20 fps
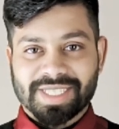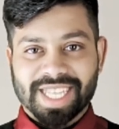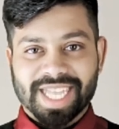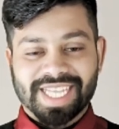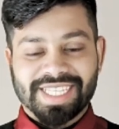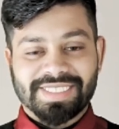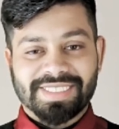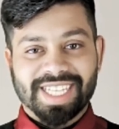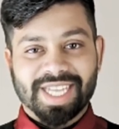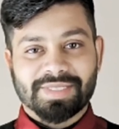
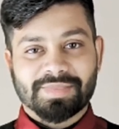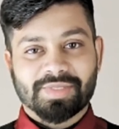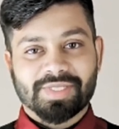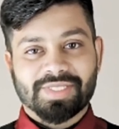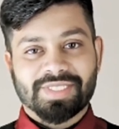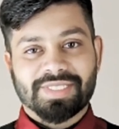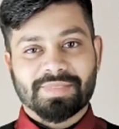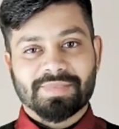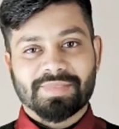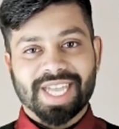and
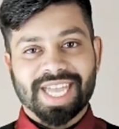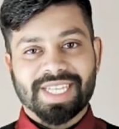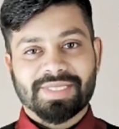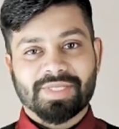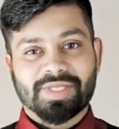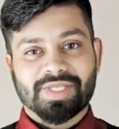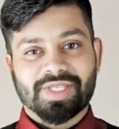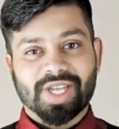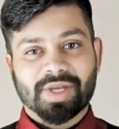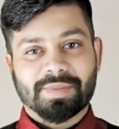diversify
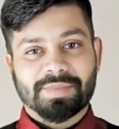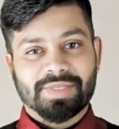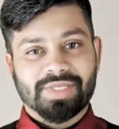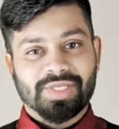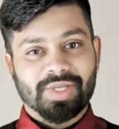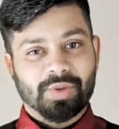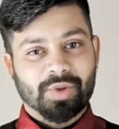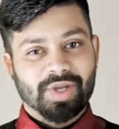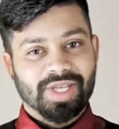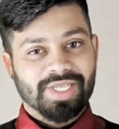the
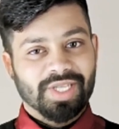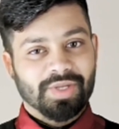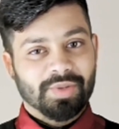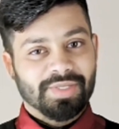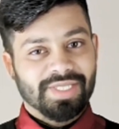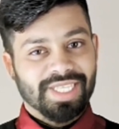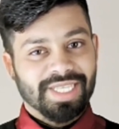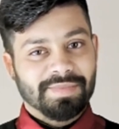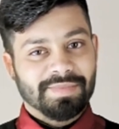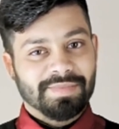terms you are
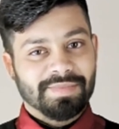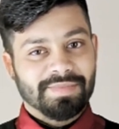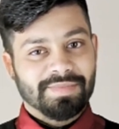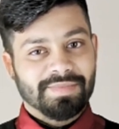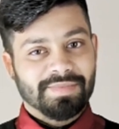using.